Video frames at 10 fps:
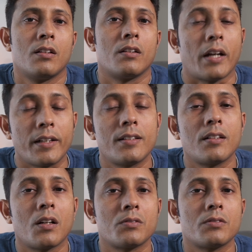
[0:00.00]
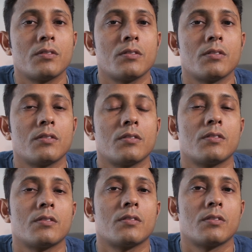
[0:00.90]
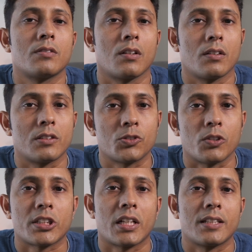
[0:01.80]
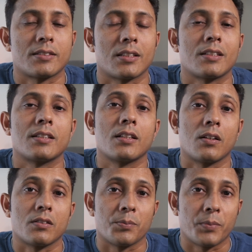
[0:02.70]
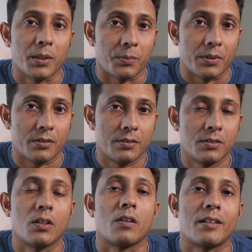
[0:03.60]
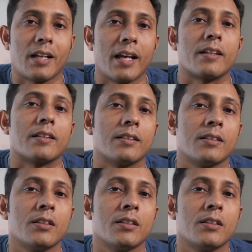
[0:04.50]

Write it down all this question answer on the paper, on diary,